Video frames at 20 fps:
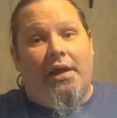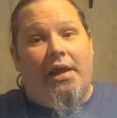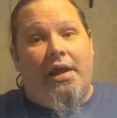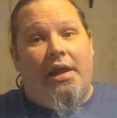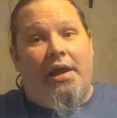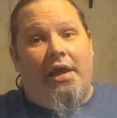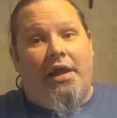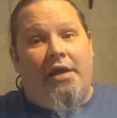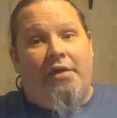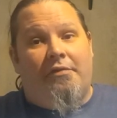
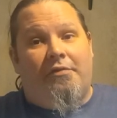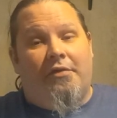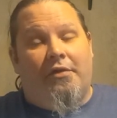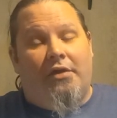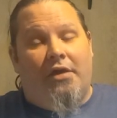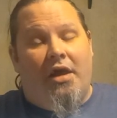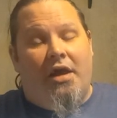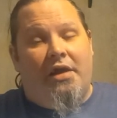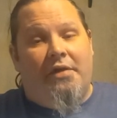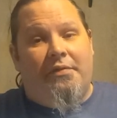And for
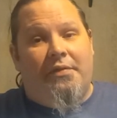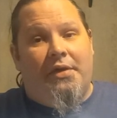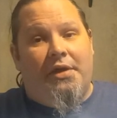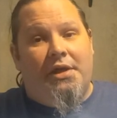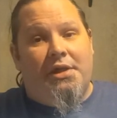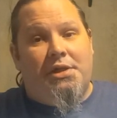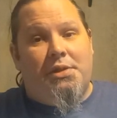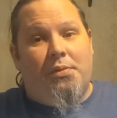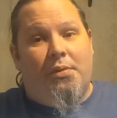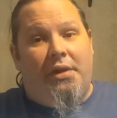a lot of
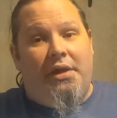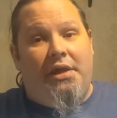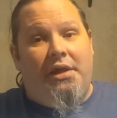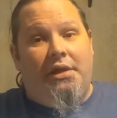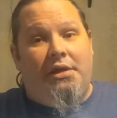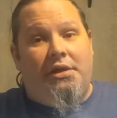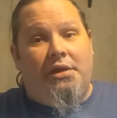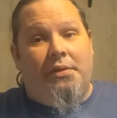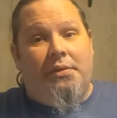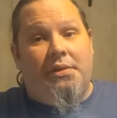us, what
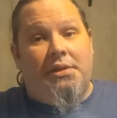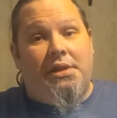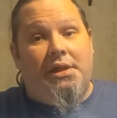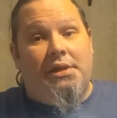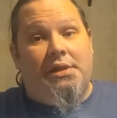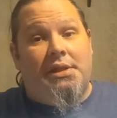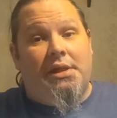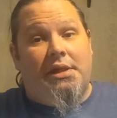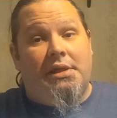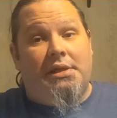he'd do is
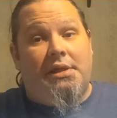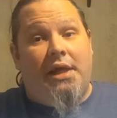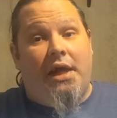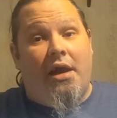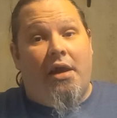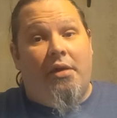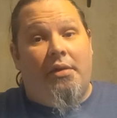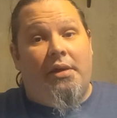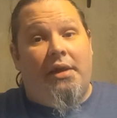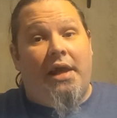he'd sit us
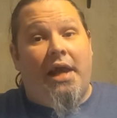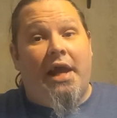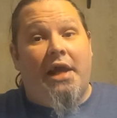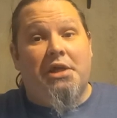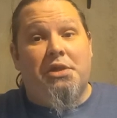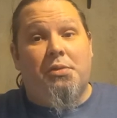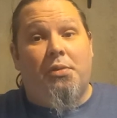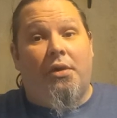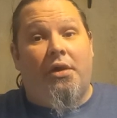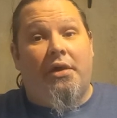down and
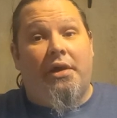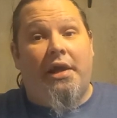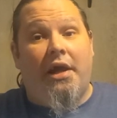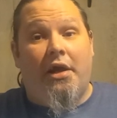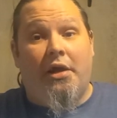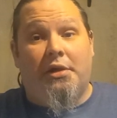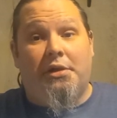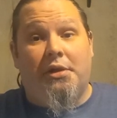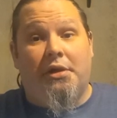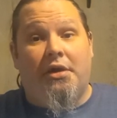ask what our
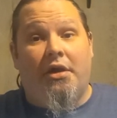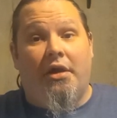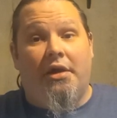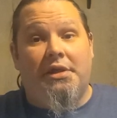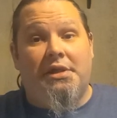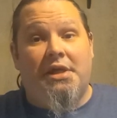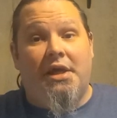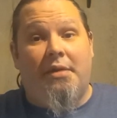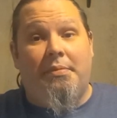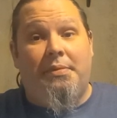character
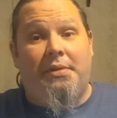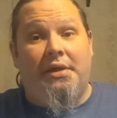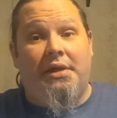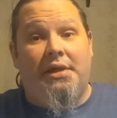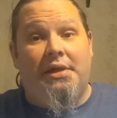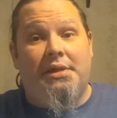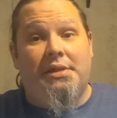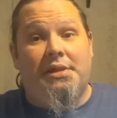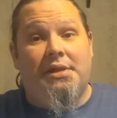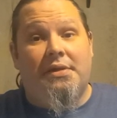concept
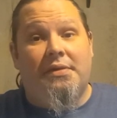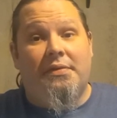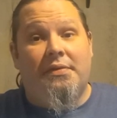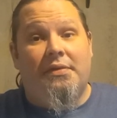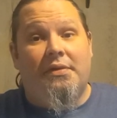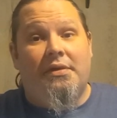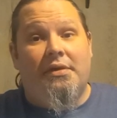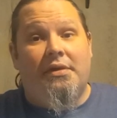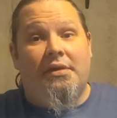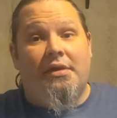is
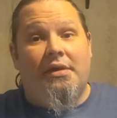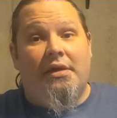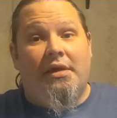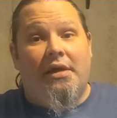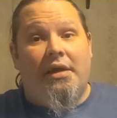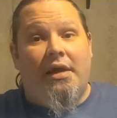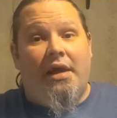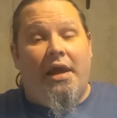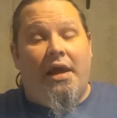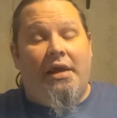
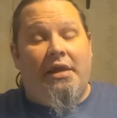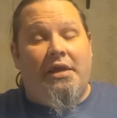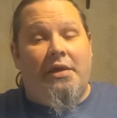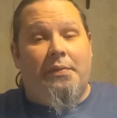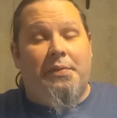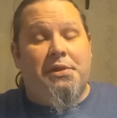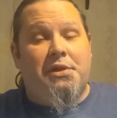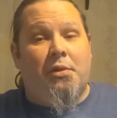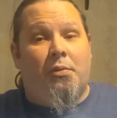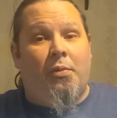and
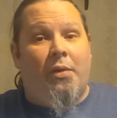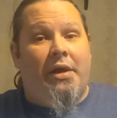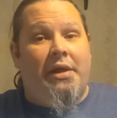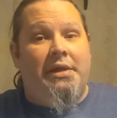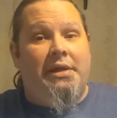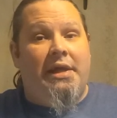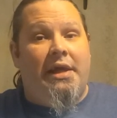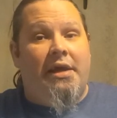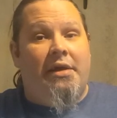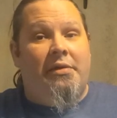give us a
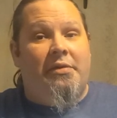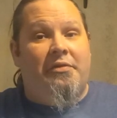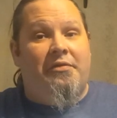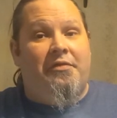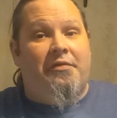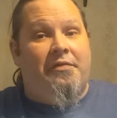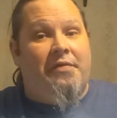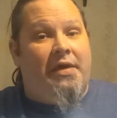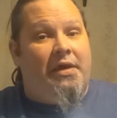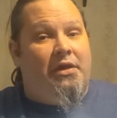rundown
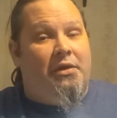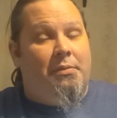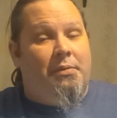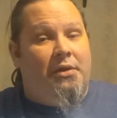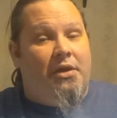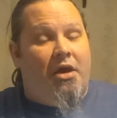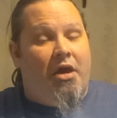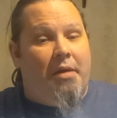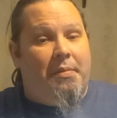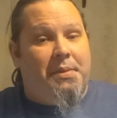of
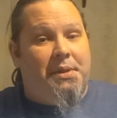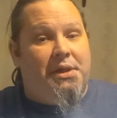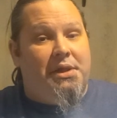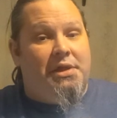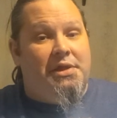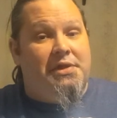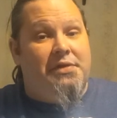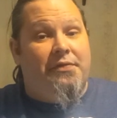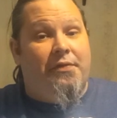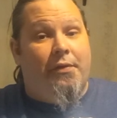available
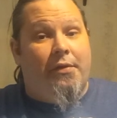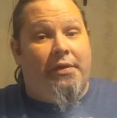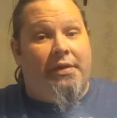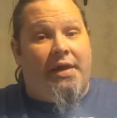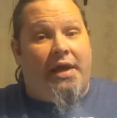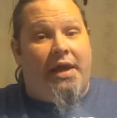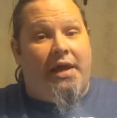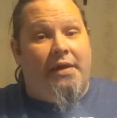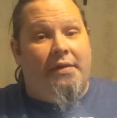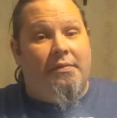options for
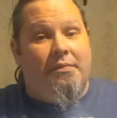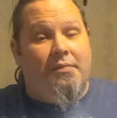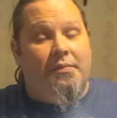that.